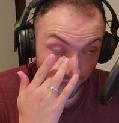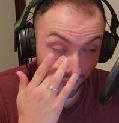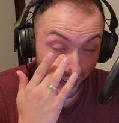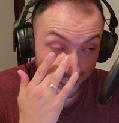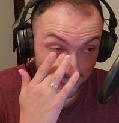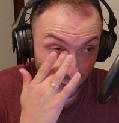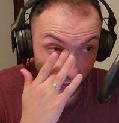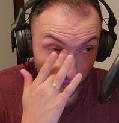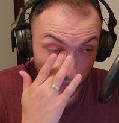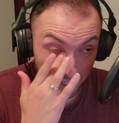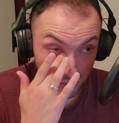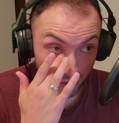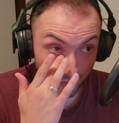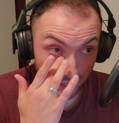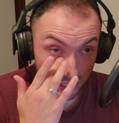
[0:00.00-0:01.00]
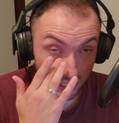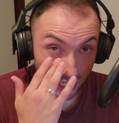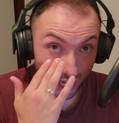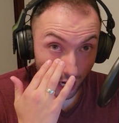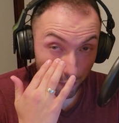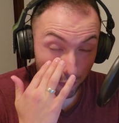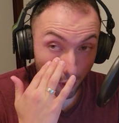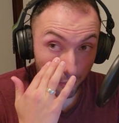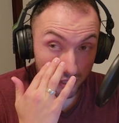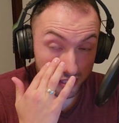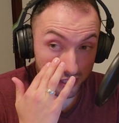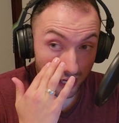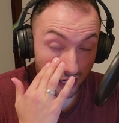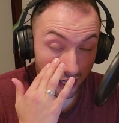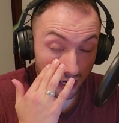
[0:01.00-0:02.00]
I had to give myself a tier, I'd probably
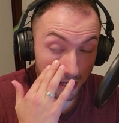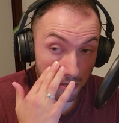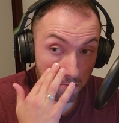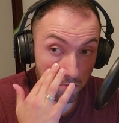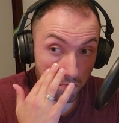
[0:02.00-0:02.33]
say.